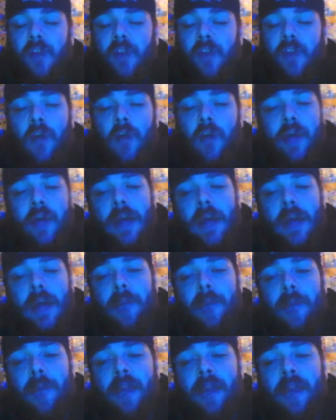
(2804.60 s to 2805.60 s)
all that
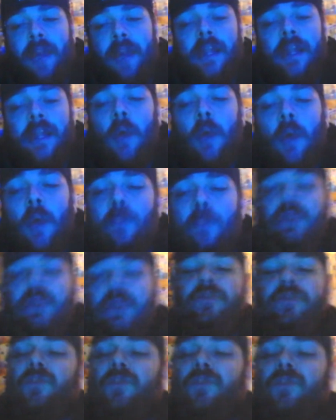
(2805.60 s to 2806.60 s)
up. And it opens up
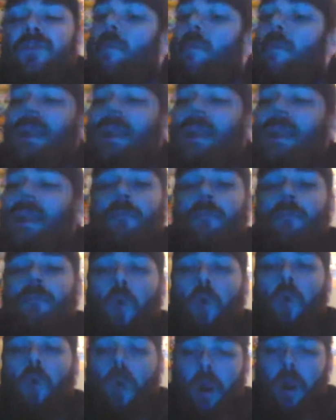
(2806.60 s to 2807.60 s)
so many
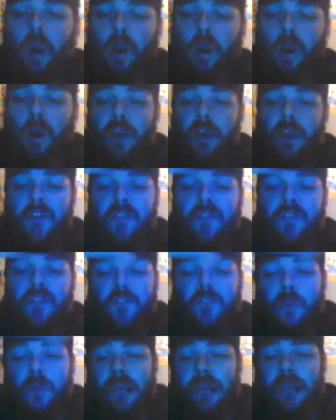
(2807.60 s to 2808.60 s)
more. There's
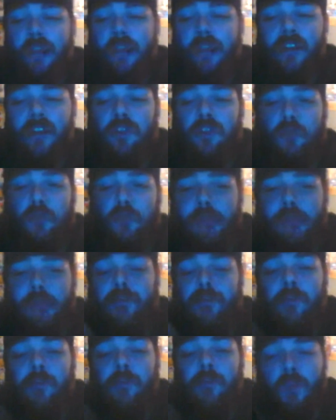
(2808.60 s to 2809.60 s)
so many other great
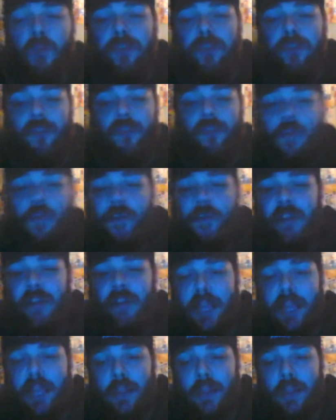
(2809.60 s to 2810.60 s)
promotions over in
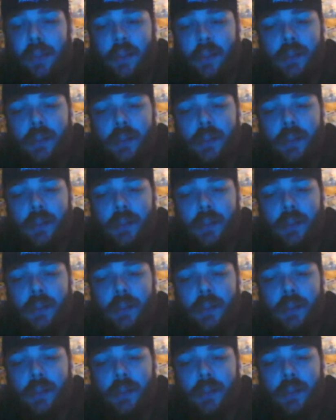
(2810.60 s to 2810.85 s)
England.